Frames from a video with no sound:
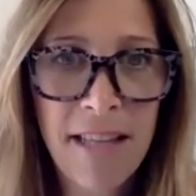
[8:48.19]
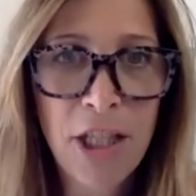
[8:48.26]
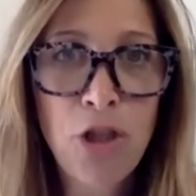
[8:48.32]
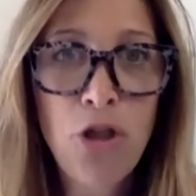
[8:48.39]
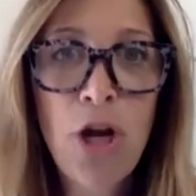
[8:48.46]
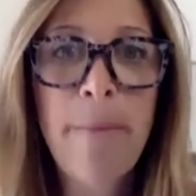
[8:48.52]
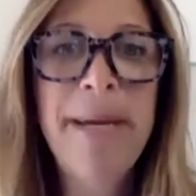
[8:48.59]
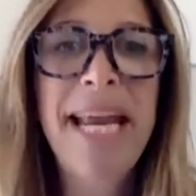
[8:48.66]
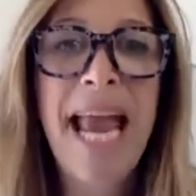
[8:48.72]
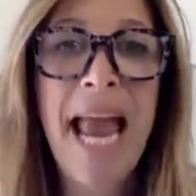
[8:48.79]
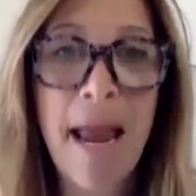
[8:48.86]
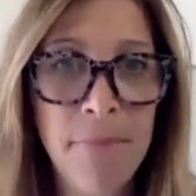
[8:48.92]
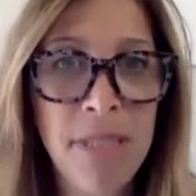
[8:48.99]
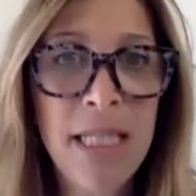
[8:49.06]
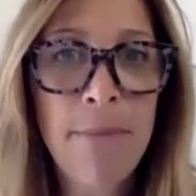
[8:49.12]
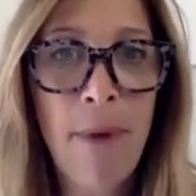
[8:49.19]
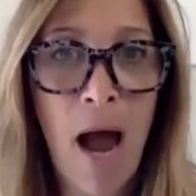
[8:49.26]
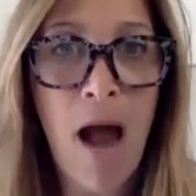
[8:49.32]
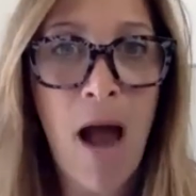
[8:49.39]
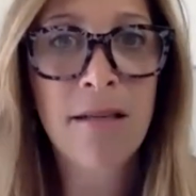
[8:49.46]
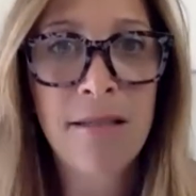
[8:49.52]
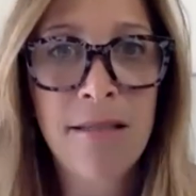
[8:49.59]
Like, do you know how many empty
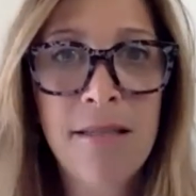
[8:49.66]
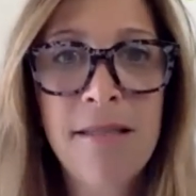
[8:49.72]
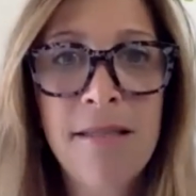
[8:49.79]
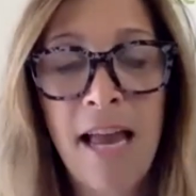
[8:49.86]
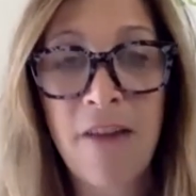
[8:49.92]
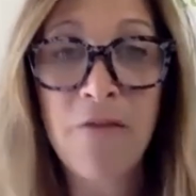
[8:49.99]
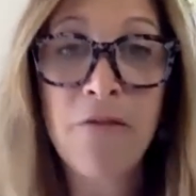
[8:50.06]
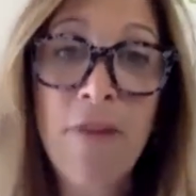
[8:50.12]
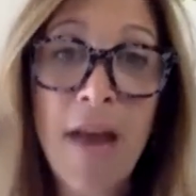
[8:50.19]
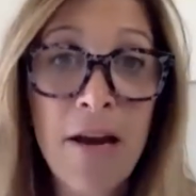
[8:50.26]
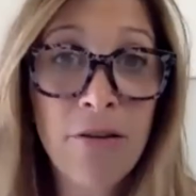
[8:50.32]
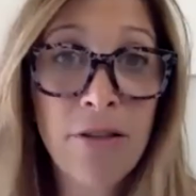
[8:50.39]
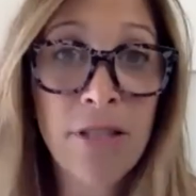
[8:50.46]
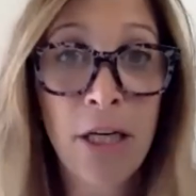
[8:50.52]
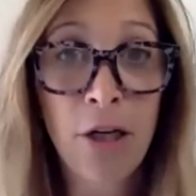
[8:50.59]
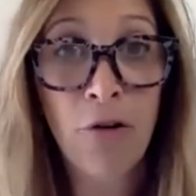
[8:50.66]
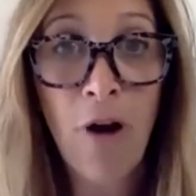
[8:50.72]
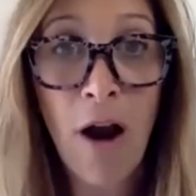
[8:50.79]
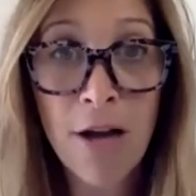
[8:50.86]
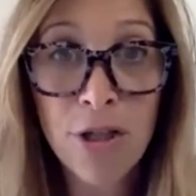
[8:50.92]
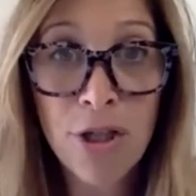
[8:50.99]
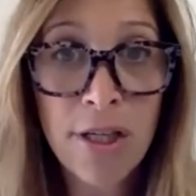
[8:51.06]
boxes I've found in
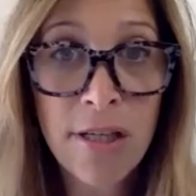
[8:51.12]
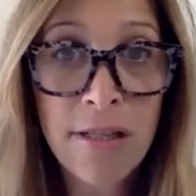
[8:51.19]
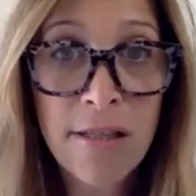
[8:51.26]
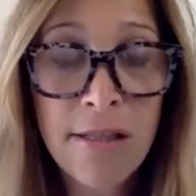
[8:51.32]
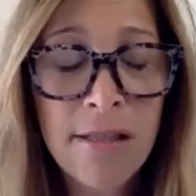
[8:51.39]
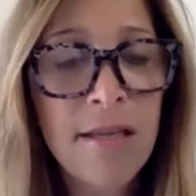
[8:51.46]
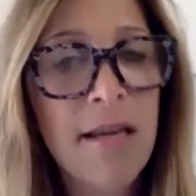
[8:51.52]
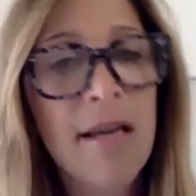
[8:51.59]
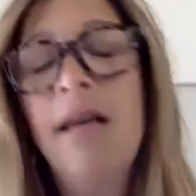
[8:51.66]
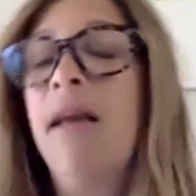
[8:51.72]
garages?